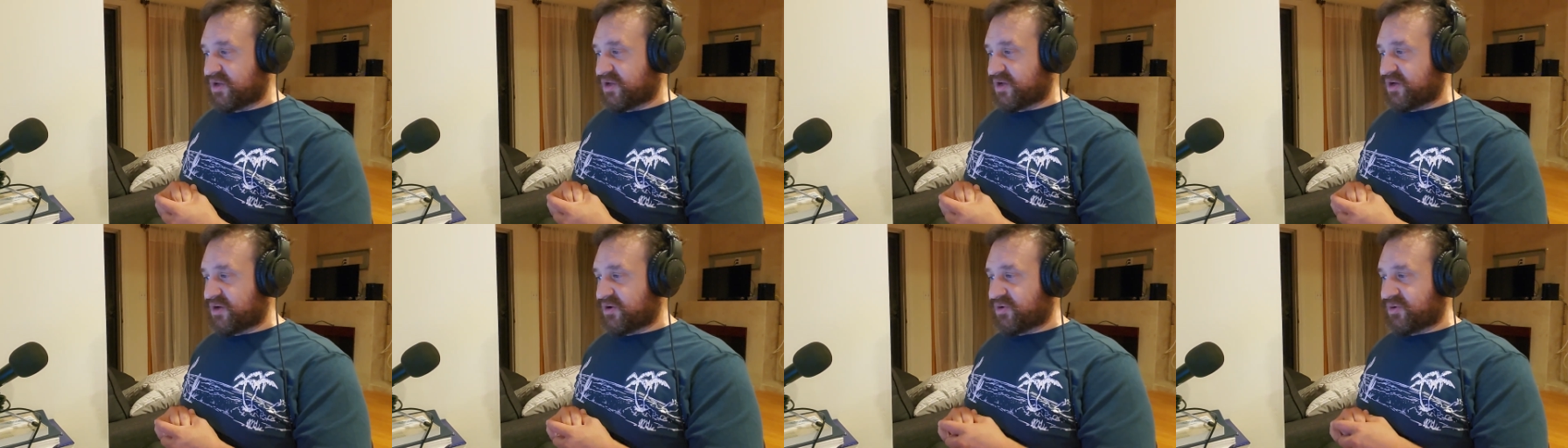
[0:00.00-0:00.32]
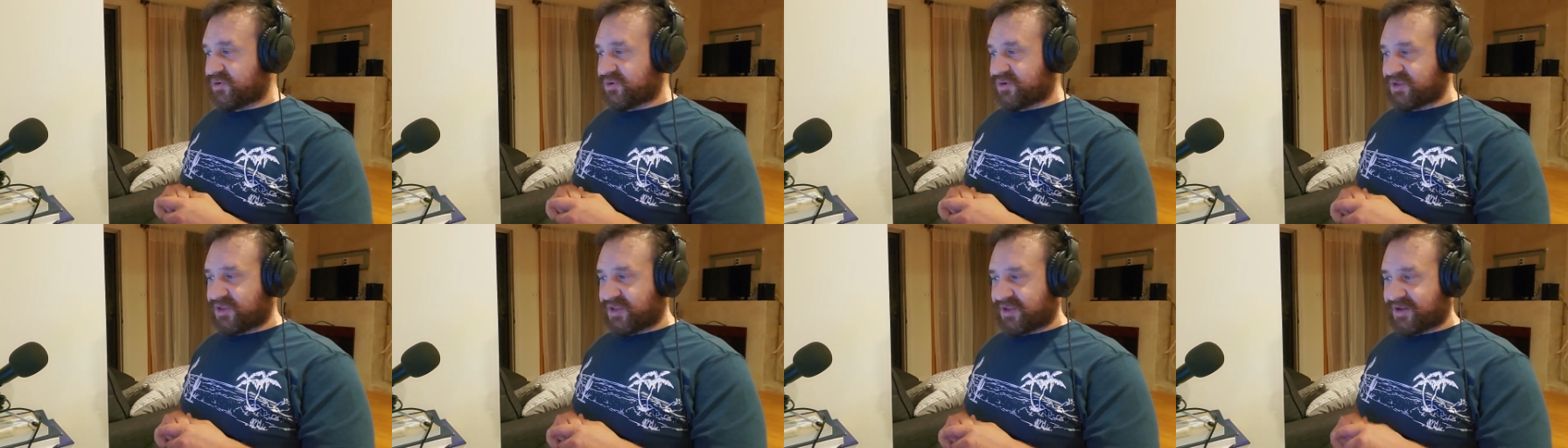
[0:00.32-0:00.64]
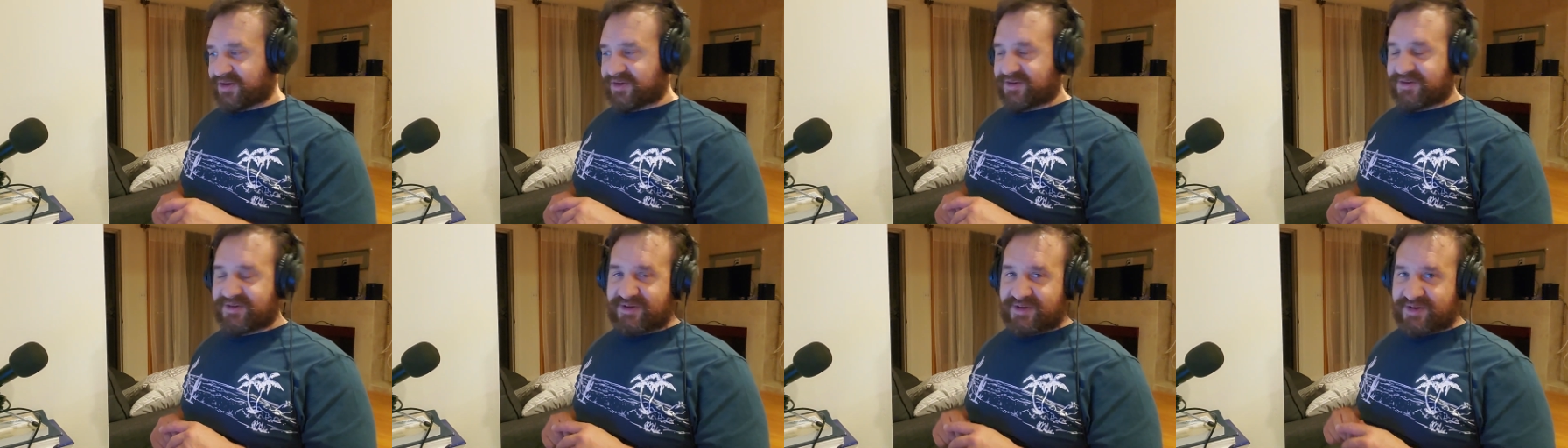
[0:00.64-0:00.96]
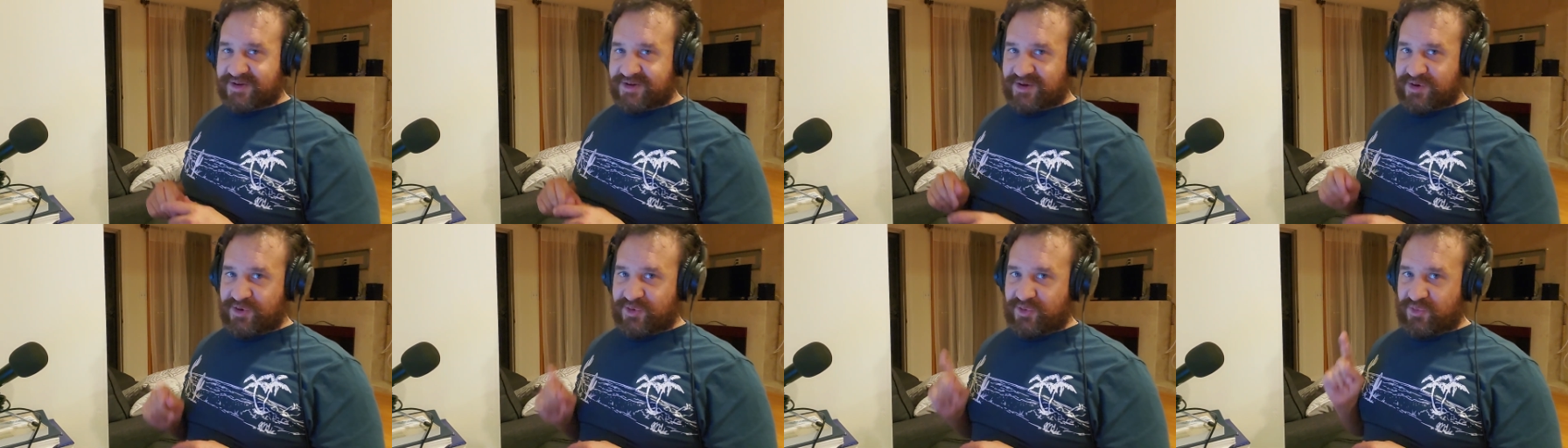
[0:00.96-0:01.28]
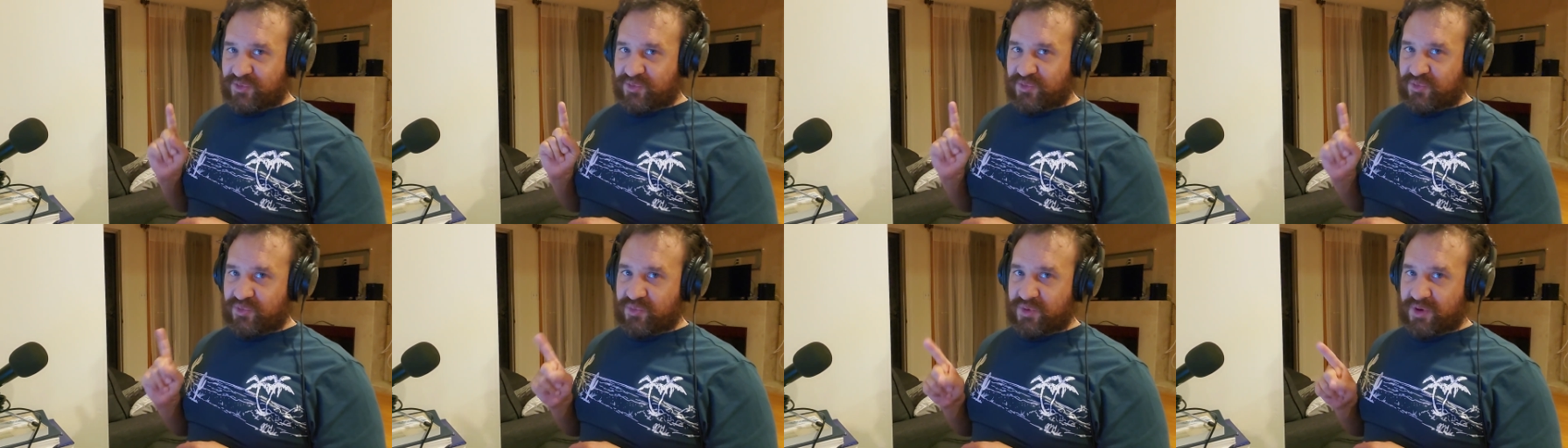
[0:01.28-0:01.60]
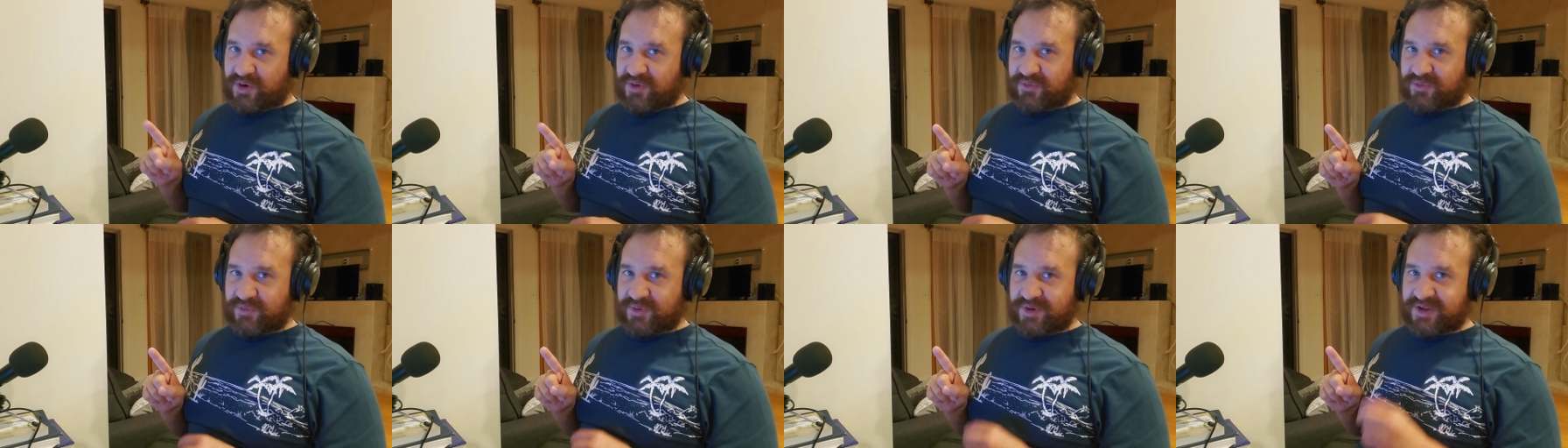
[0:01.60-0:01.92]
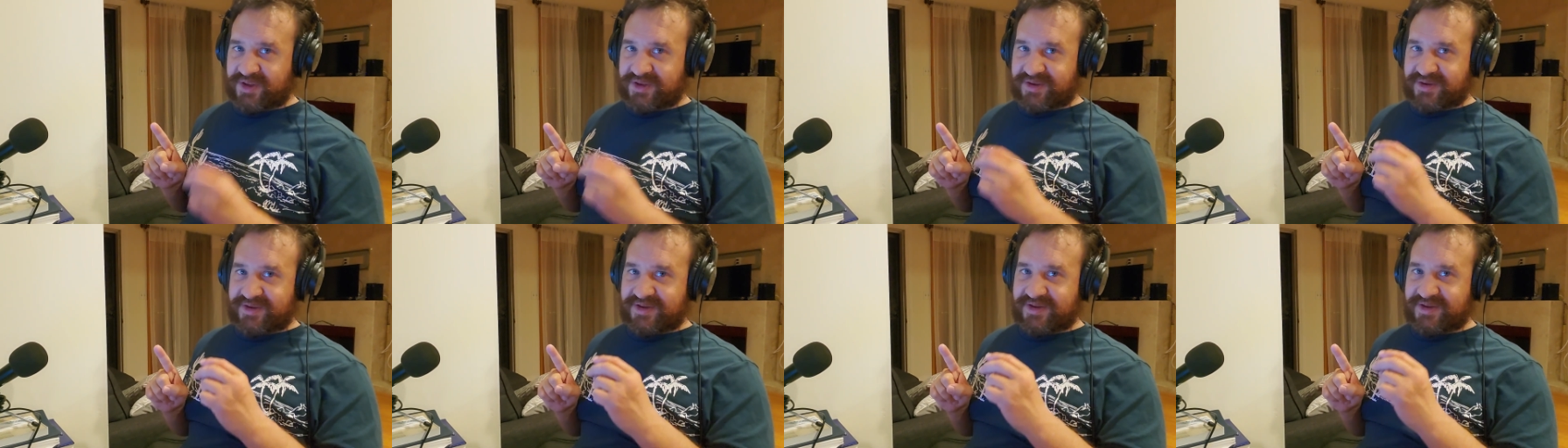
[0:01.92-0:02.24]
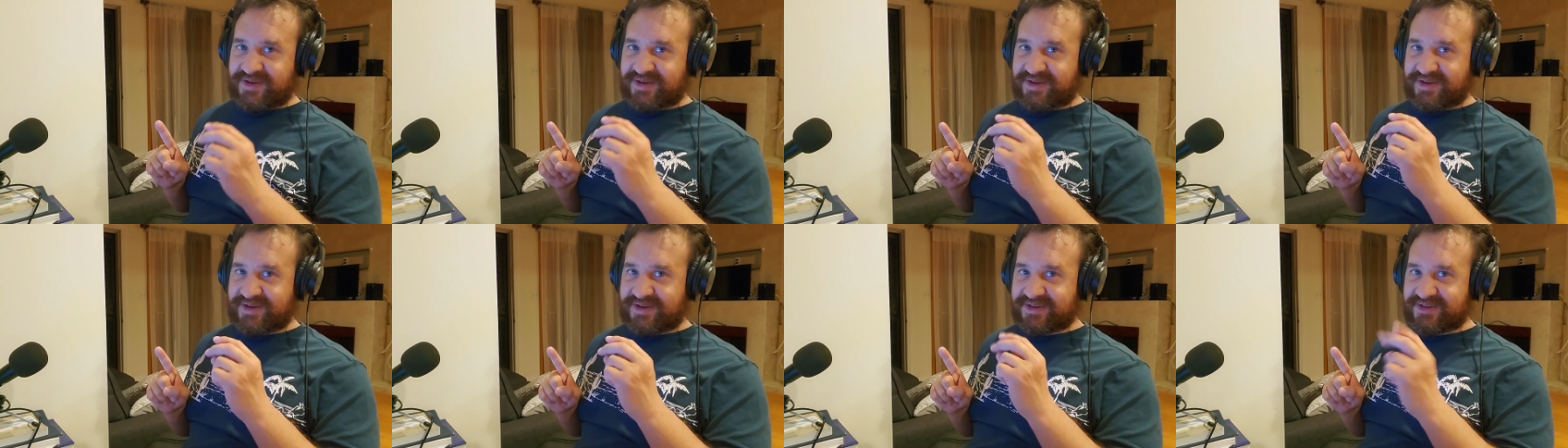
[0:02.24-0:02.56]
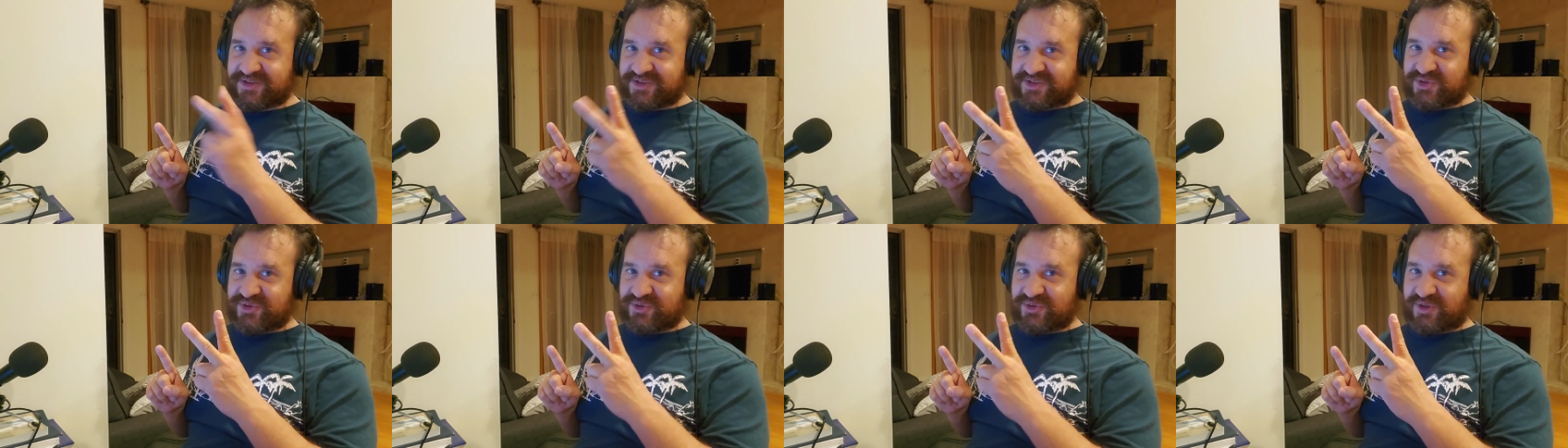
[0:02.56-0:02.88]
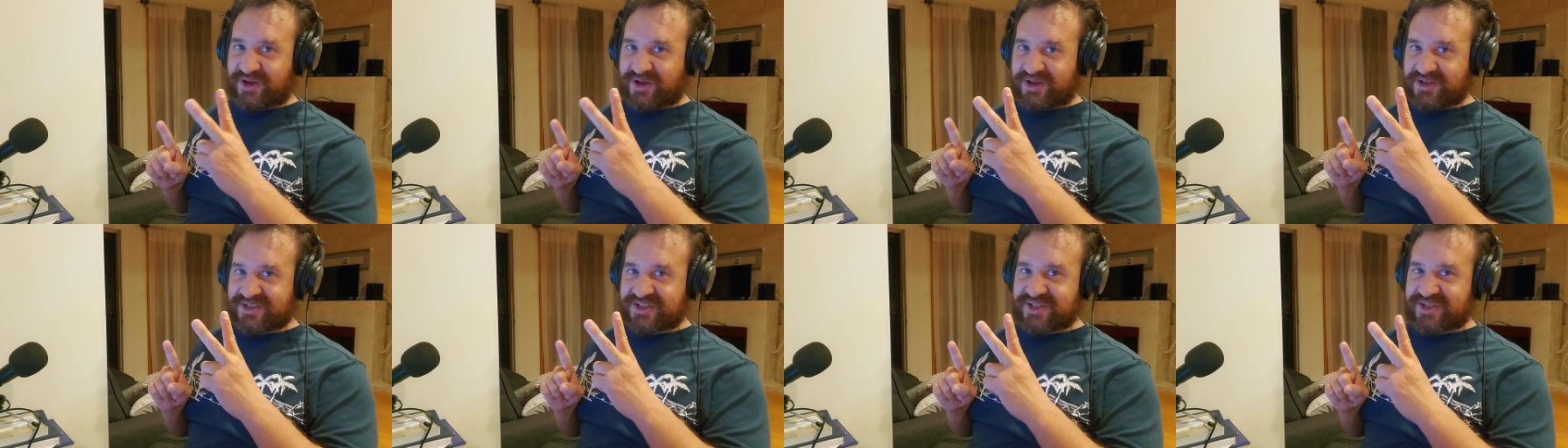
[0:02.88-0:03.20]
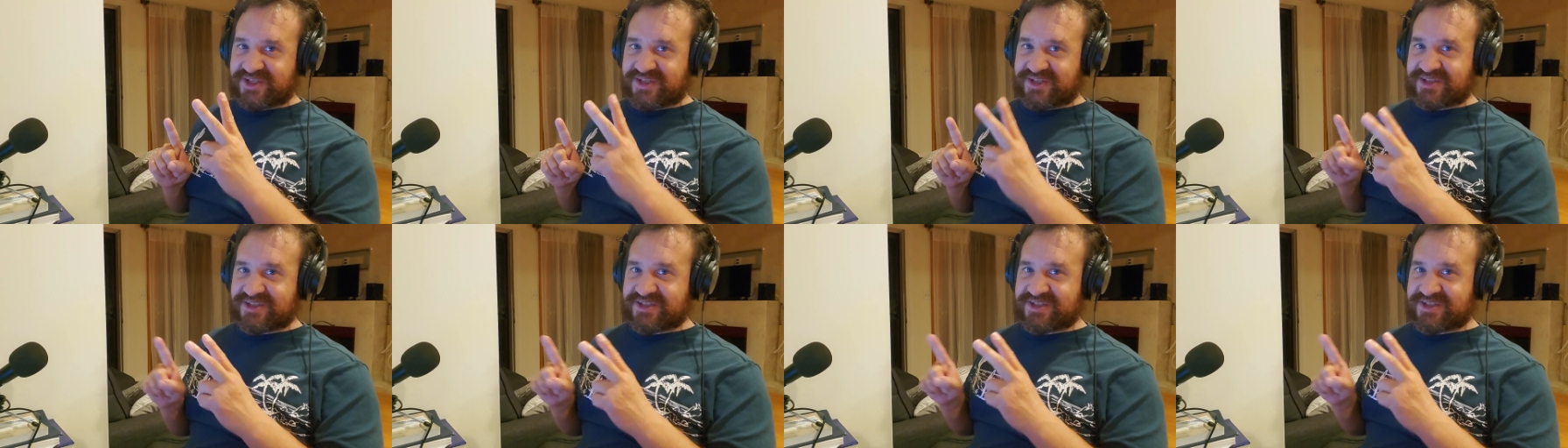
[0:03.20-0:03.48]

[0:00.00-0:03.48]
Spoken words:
Oh, like 1 win, 2 losses.